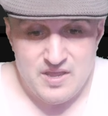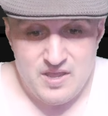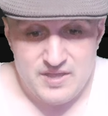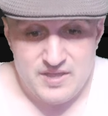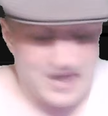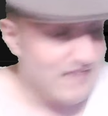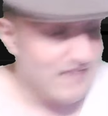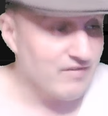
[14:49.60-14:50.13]

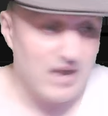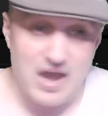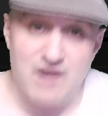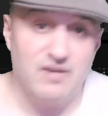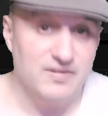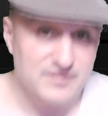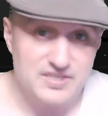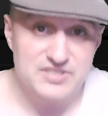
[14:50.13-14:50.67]
Kevin
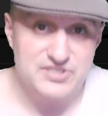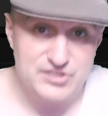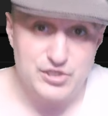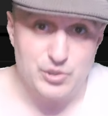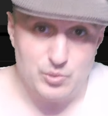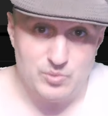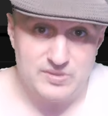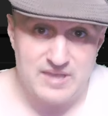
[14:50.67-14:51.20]
Holland is
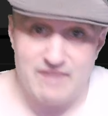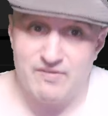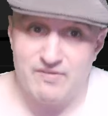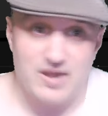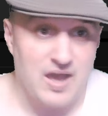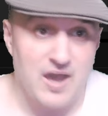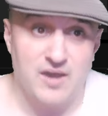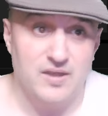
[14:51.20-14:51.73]
too. Kevin
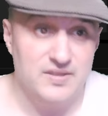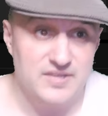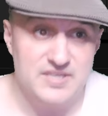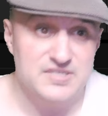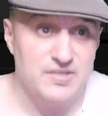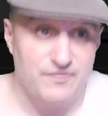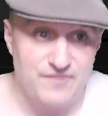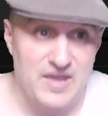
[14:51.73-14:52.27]
Holland
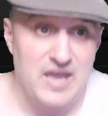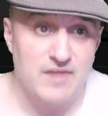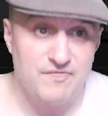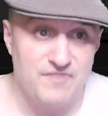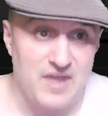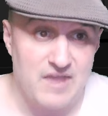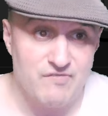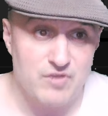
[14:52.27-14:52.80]
is a fan
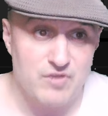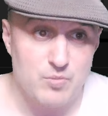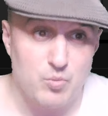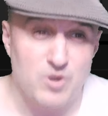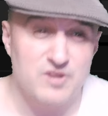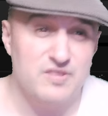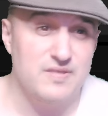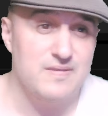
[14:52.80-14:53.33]
favorite,
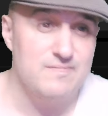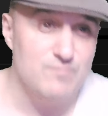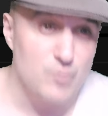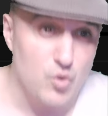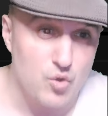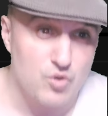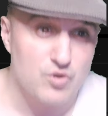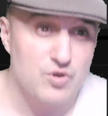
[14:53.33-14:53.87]
one of the
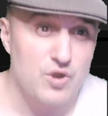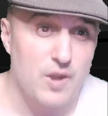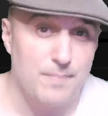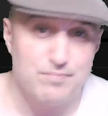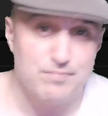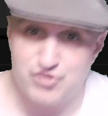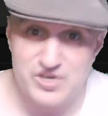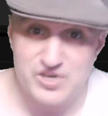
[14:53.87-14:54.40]
more
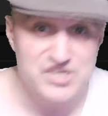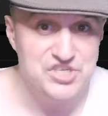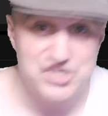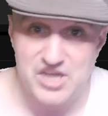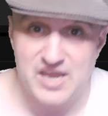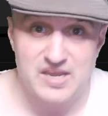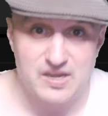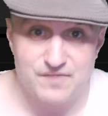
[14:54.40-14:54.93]

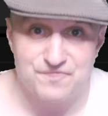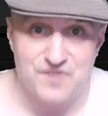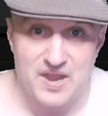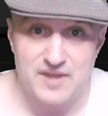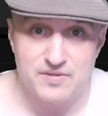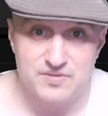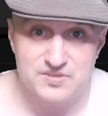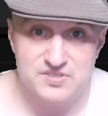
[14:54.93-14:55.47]
appreciated
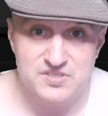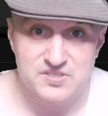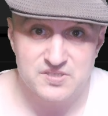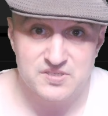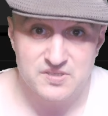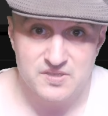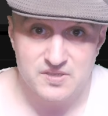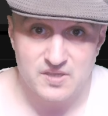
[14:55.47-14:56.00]
fighters.
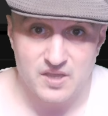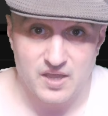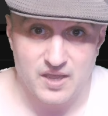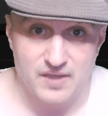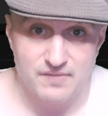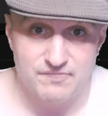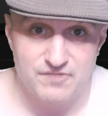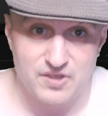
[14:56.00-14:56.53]
Uh,
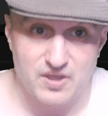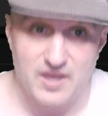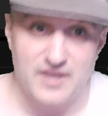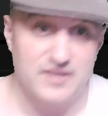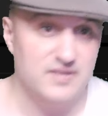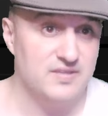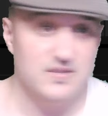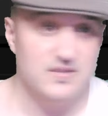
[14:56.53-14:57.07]
I feel
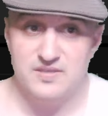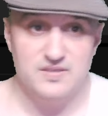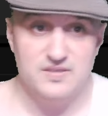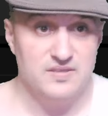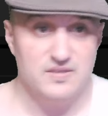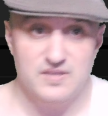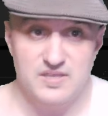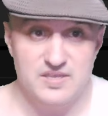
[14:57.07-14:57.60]
like
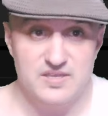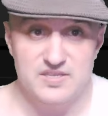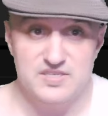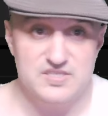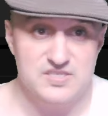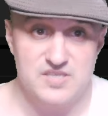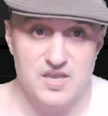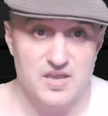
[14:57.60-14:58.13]
he
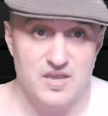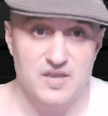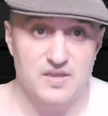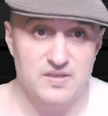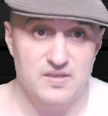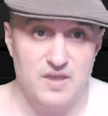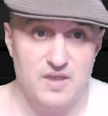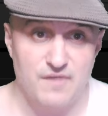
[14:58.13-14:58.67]
is
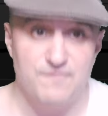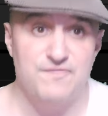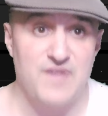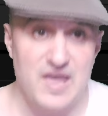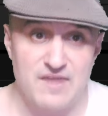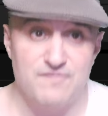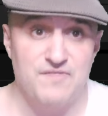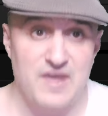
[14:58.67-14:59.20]
uh, a
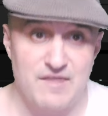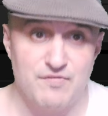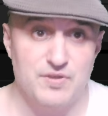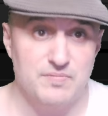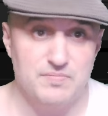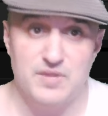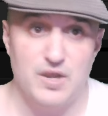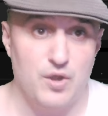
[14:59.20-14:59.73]
fan
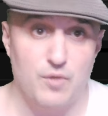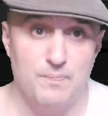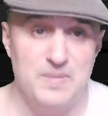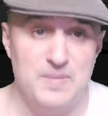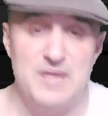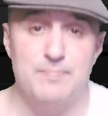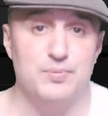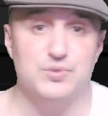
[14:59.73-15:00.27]
favorite, you know,
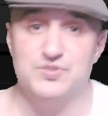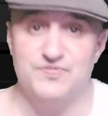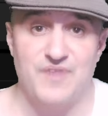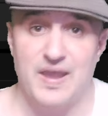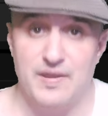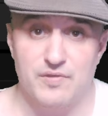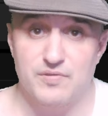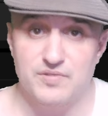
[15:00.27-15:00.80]
people's
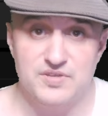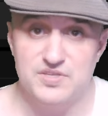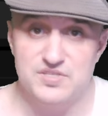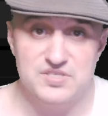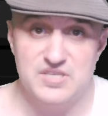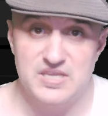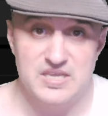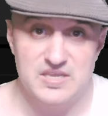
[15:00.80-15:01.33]
fighter
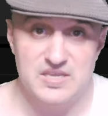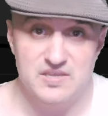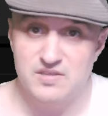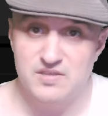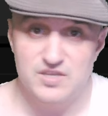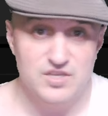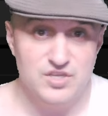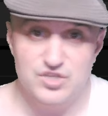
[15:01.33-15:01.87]
because he
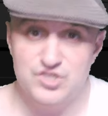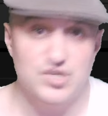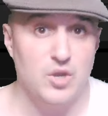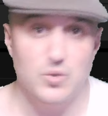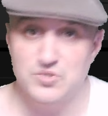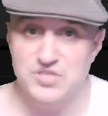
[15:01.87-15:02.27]
shows